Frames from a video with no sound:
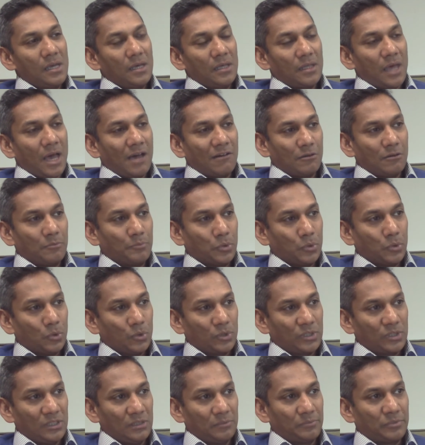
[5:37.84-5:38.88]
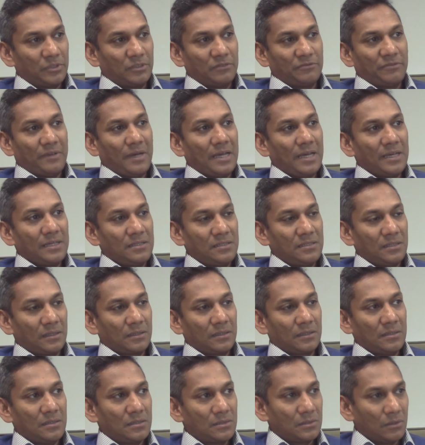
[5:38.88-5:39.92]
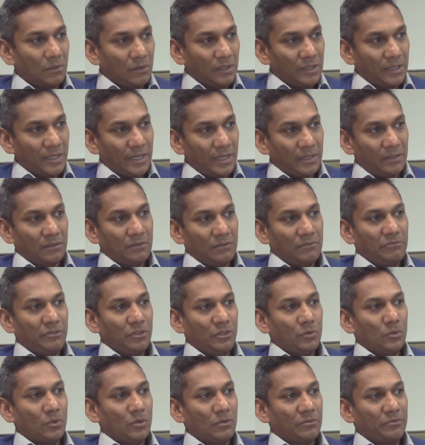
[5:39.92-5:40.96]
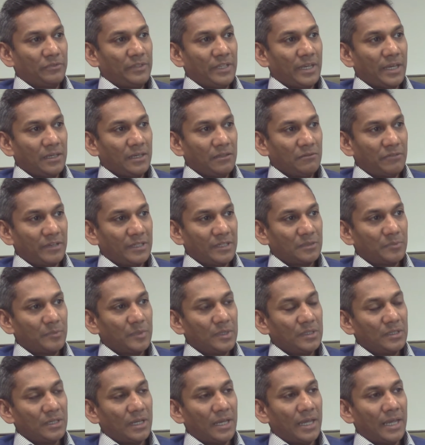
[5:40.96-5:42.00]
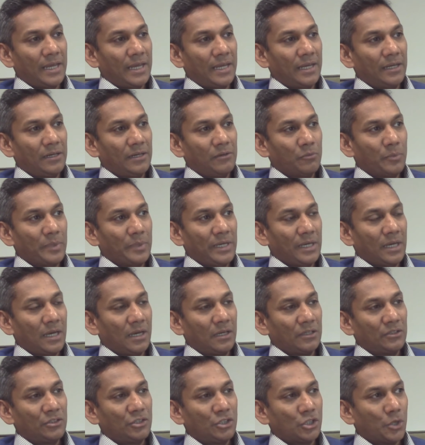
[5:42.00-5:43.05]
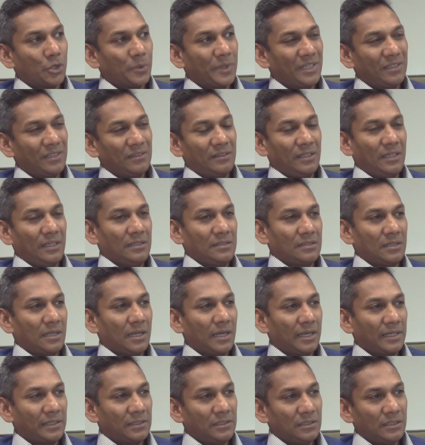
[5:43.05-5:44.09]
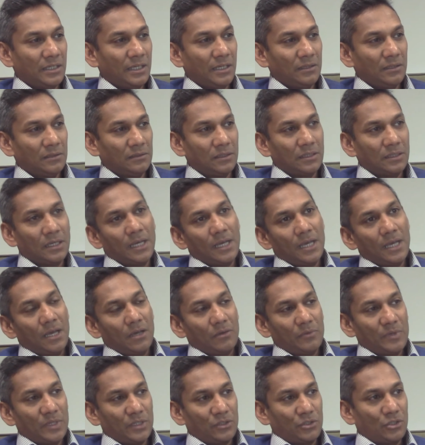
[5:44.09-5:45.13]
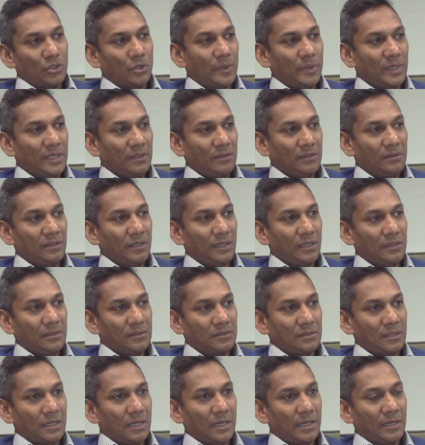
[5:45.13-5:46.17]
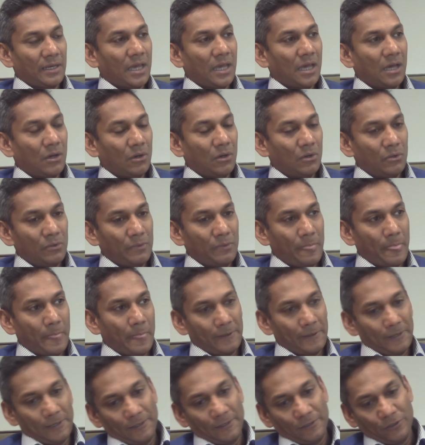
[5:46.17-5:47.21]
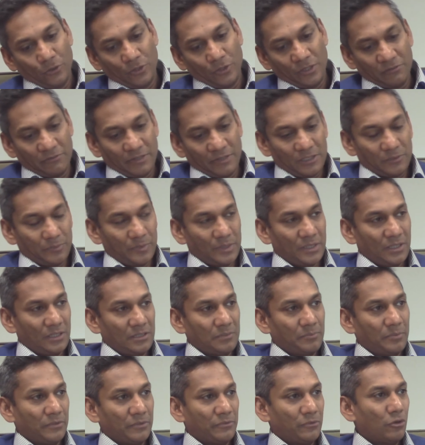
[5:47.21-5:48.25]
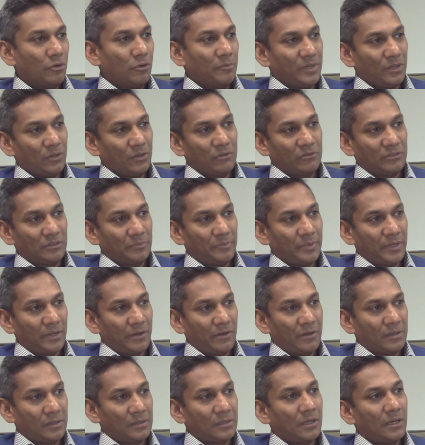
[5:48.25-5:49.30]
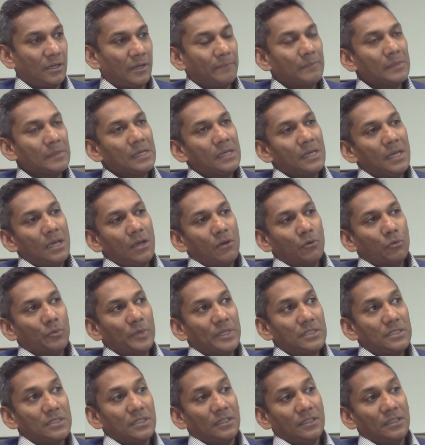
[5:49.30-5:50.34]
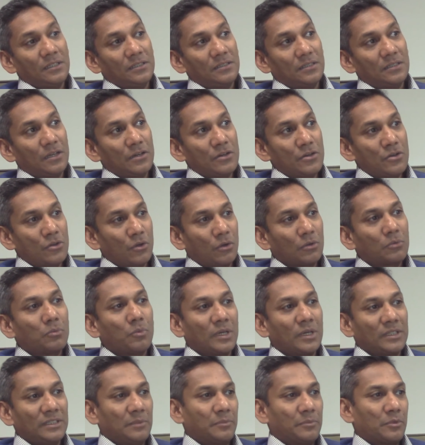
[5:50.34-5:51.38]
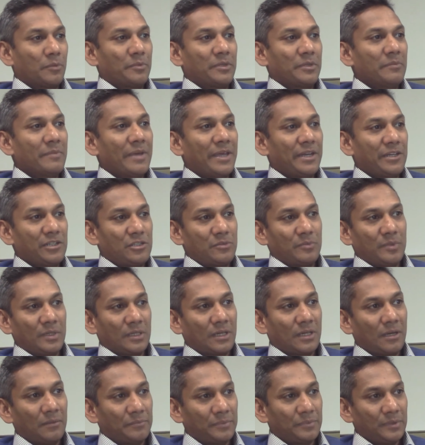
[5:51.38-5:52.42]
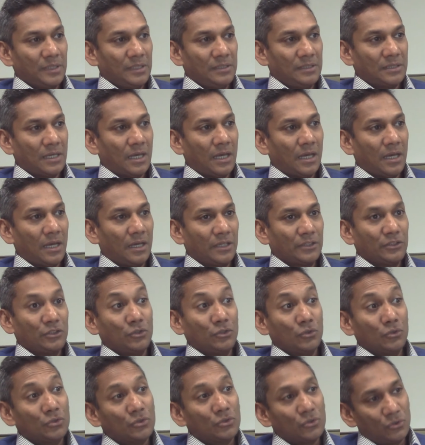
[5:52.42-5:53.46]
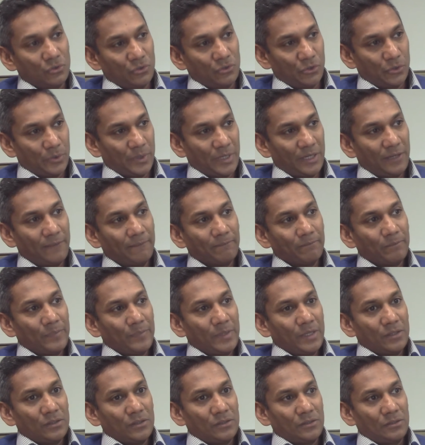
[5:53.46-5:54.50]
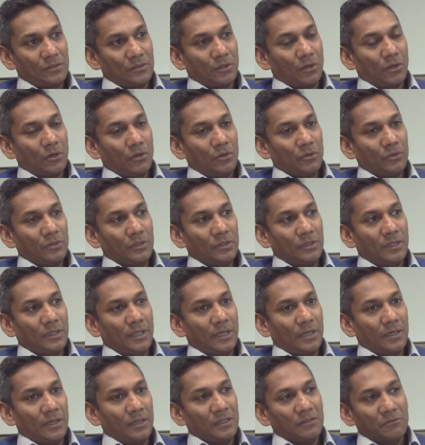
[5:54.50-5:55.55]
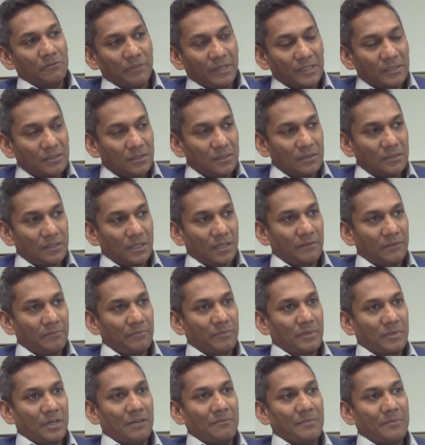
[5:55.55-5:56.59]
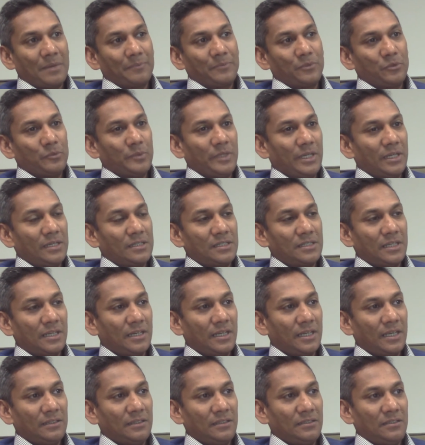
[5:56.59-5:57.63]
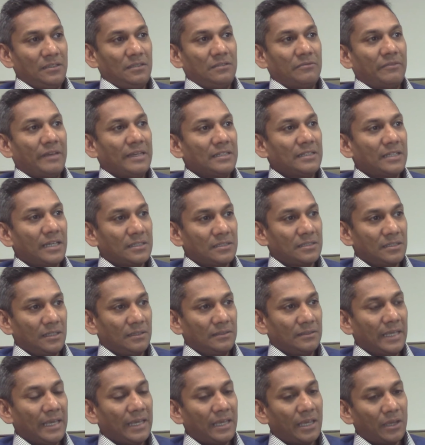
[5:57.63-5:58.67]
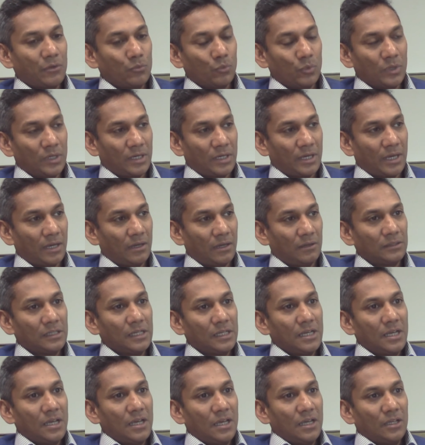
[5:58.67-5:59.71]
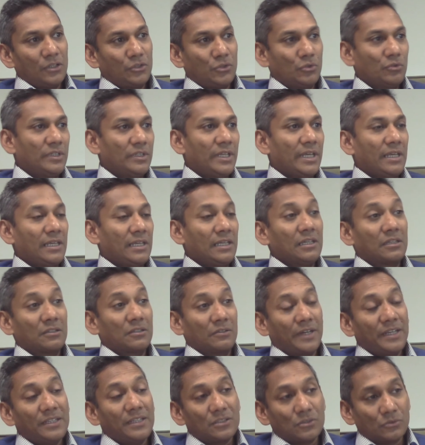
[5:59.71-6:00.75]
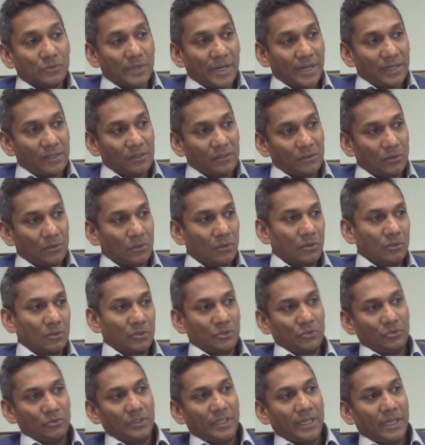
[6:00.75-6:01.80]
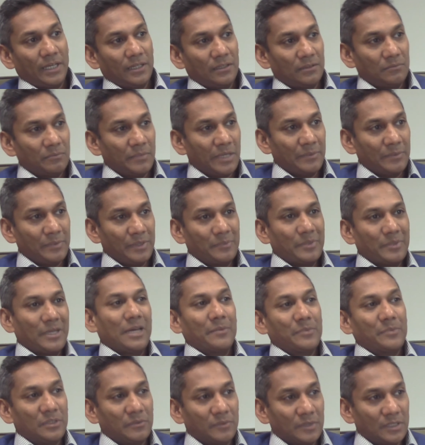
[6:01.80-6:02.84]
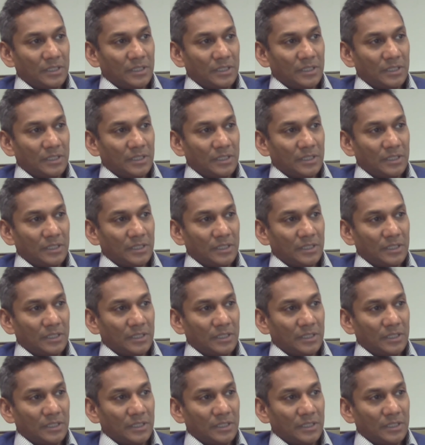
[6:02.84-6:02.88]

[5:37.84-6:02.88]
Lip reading: our portal provides a consolidated view of their investment, and we are showing things like yield, we are showing things like how your investment is performing over a period of time, which is not what the property management companies are used to doing. So the investors have come up to me and said, hey, this is fantastic. They can work out should they increase rent or should they maybe perhaps even